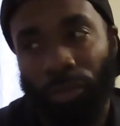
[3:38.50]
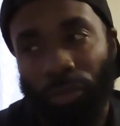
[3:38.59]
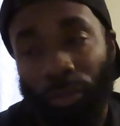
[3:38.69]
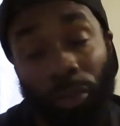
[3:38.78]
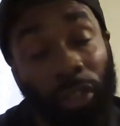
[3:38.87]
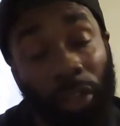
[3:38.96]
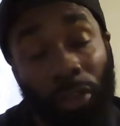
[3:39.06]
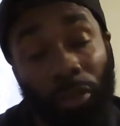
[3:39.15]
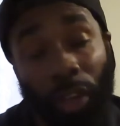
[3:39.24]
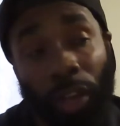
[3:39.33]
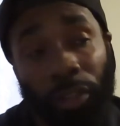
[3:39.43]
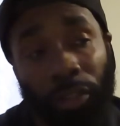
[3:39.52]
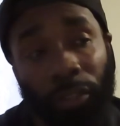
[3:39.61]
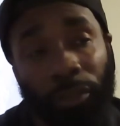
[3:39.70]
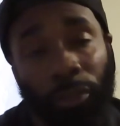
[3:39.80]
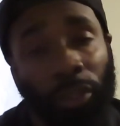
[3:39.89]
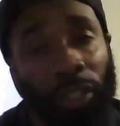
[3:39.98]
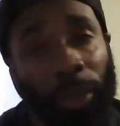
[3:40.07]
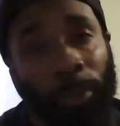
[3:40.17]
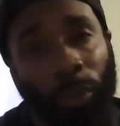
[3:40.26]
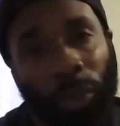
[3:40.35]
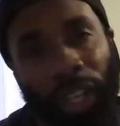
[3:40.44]
or a whole lot of what
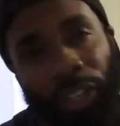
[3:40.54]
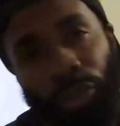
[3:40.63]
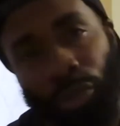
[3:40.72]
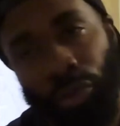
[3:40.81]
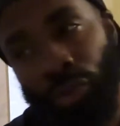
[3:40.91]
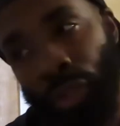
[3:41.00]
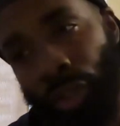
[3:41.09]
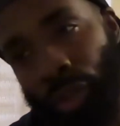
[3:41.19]
I do